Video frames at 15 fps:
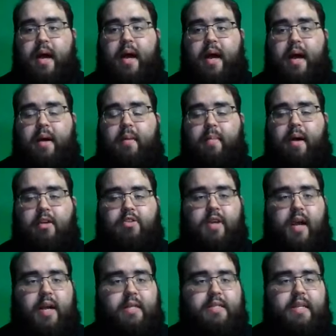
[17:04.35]
I'll
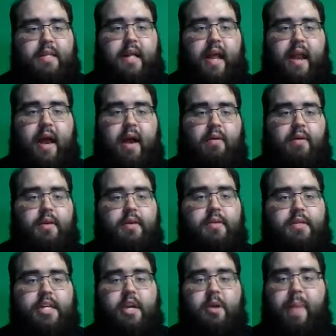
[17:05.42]
try to send that out
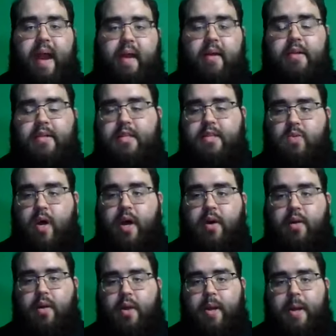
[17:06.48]
to your parents as
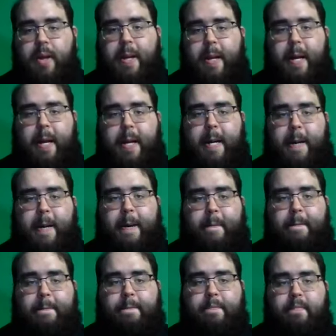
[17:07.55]
well.
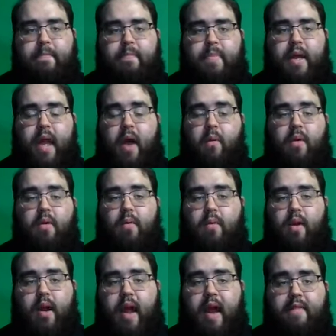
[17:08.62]
But yeah, we're
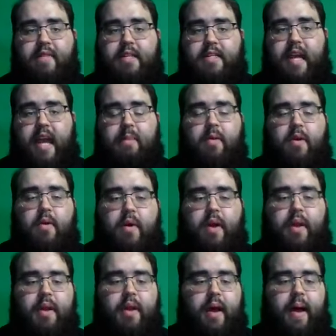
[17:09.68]
going to have this game
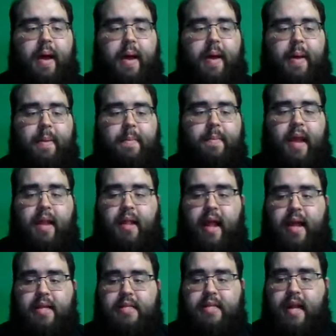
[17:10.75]
going. And
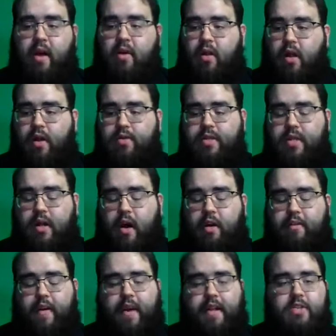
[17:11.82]
like I said, I'll close it
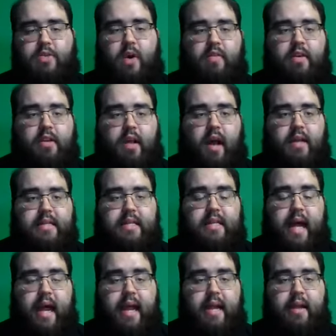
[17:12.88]
off at 12 o'clock
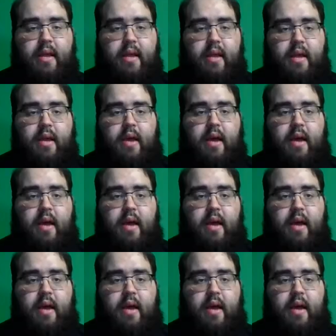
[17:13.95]
tonight.